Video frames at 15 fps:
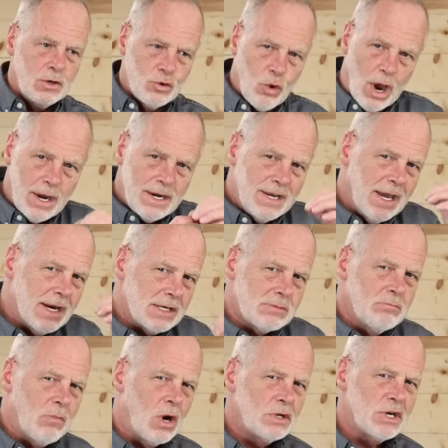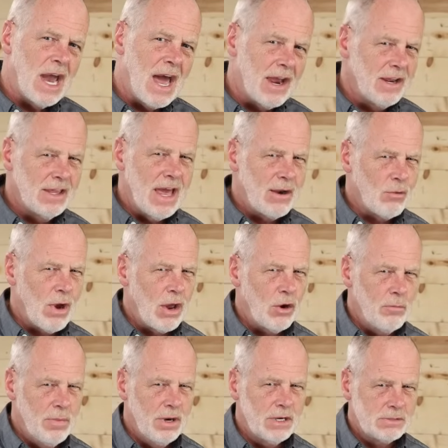trying to get as much out of that
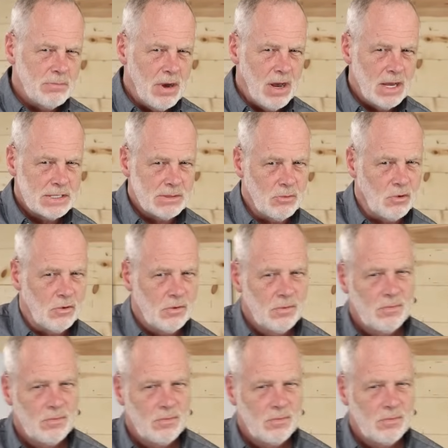router bit as possible.